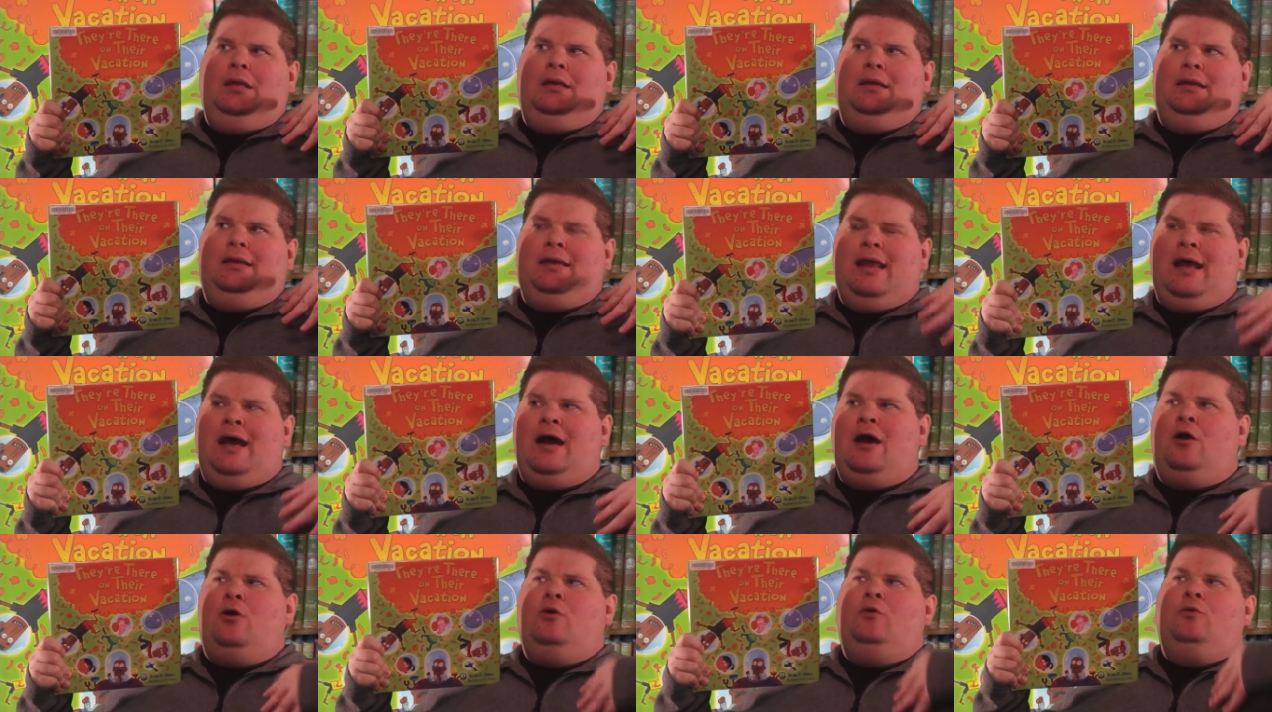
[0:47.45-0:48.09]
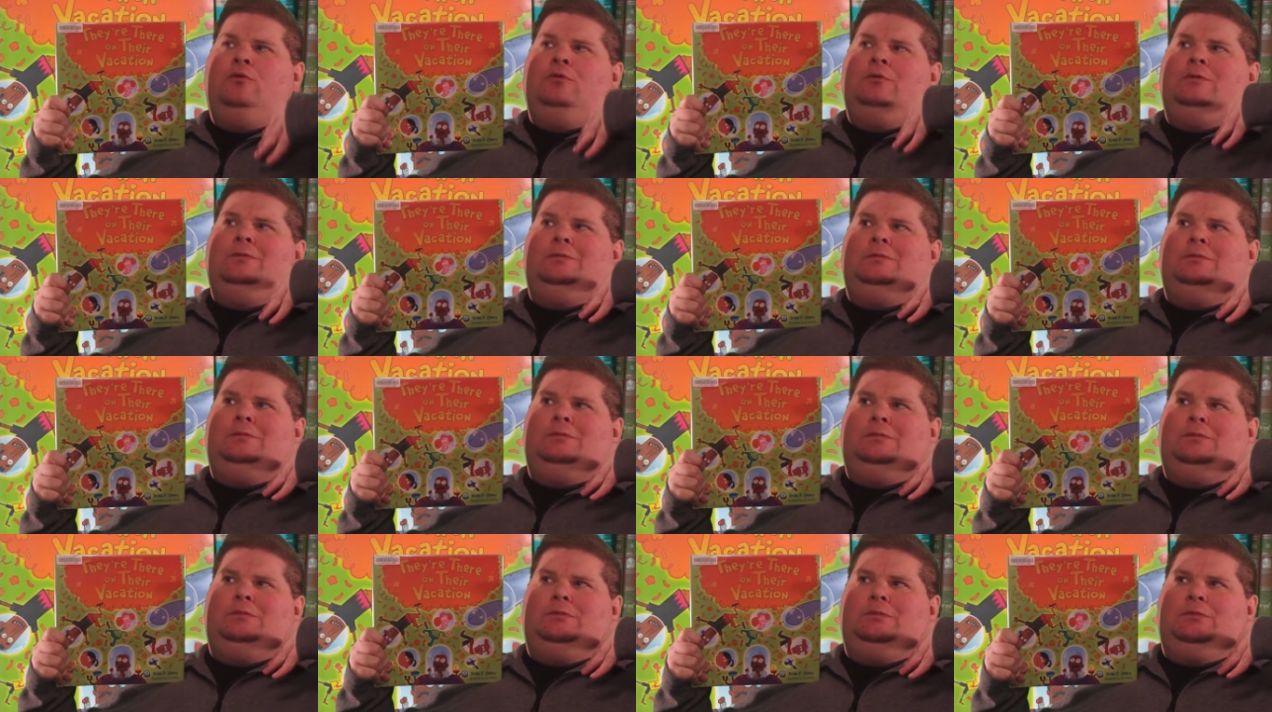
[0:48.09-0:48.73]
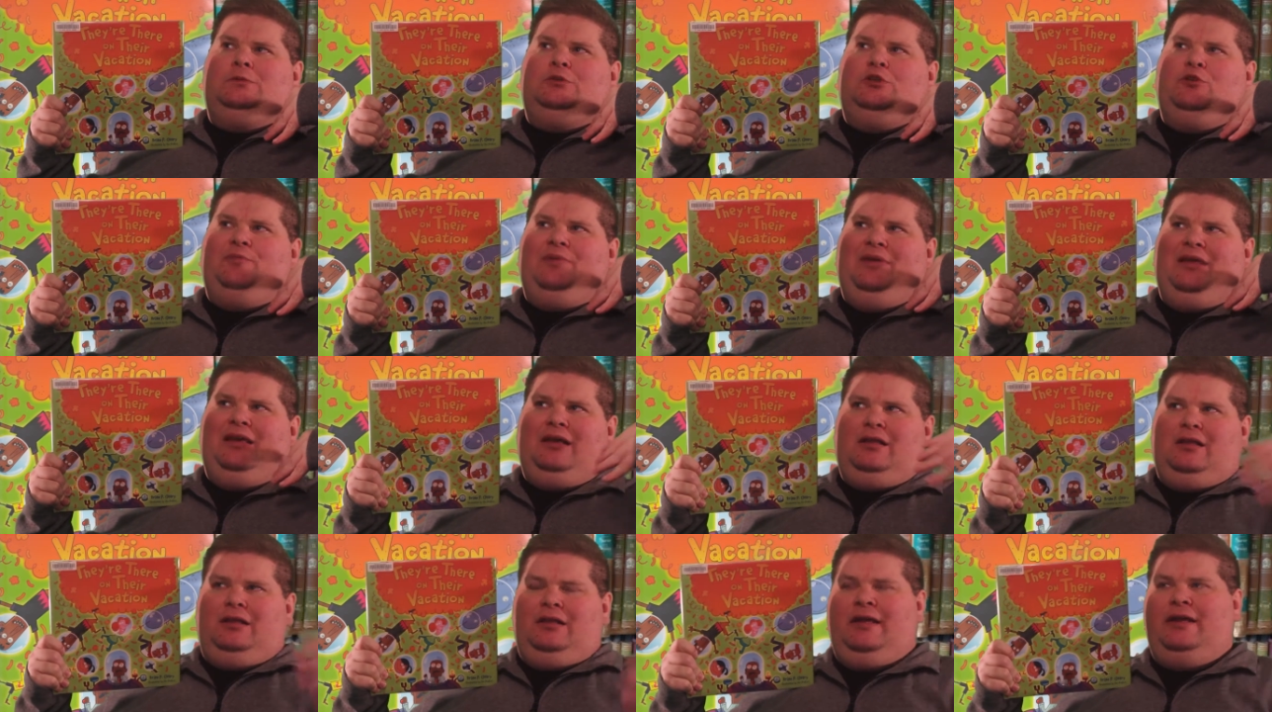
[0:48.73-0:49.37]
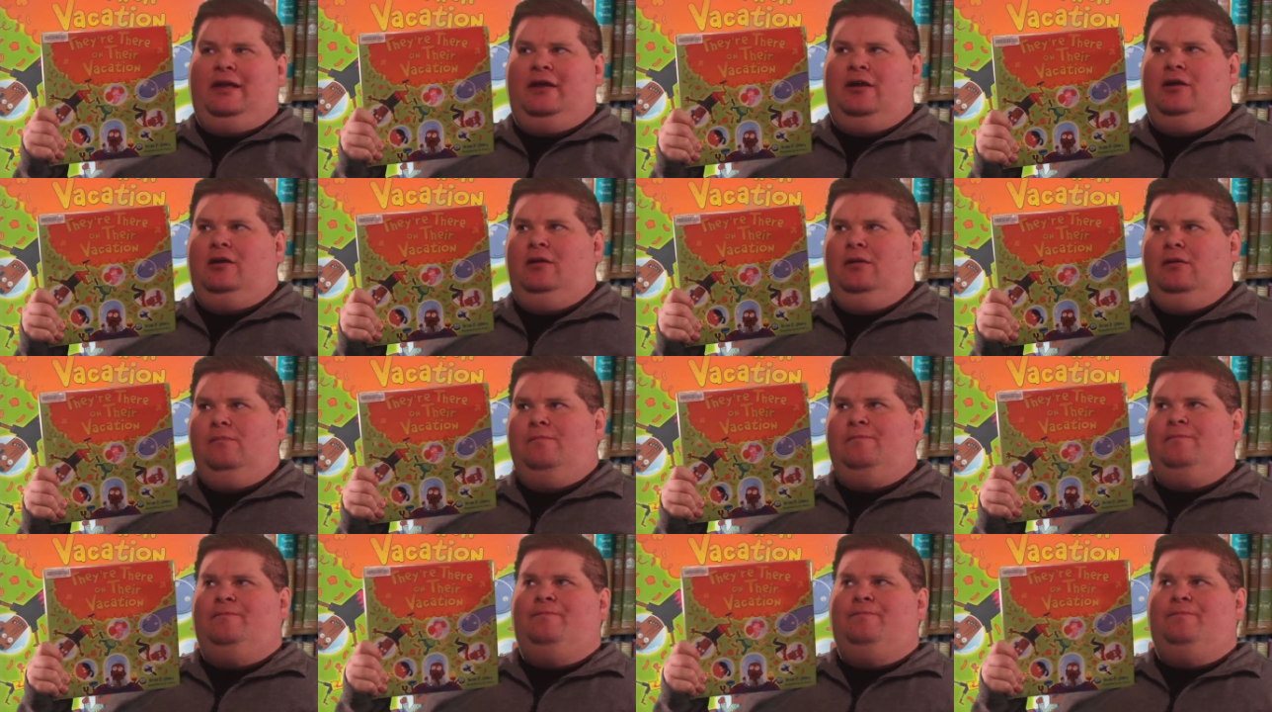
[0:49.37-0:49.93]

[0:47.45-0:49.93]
Now, to be clear,